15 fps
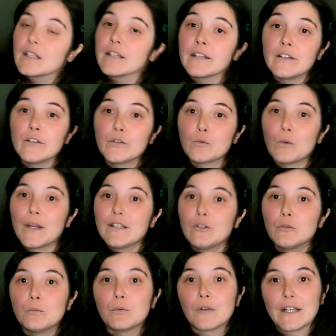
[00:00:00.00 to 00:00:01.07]
Because when
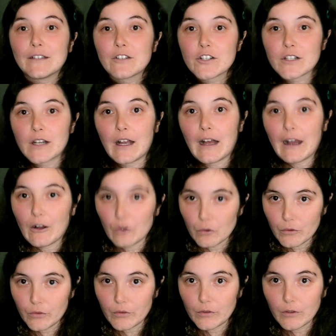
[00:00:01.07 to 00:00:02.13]
you branch
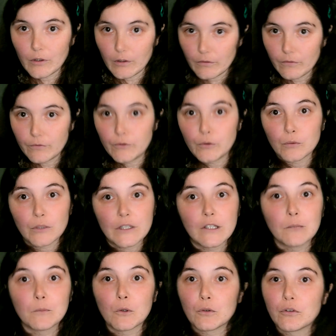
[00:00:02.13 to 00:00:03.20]
out of doing
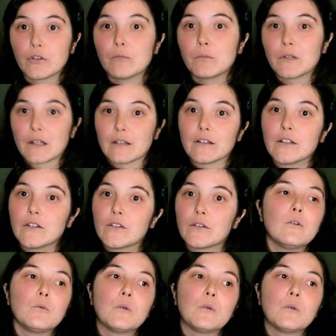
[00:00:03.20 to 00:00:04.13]
emotion playlists,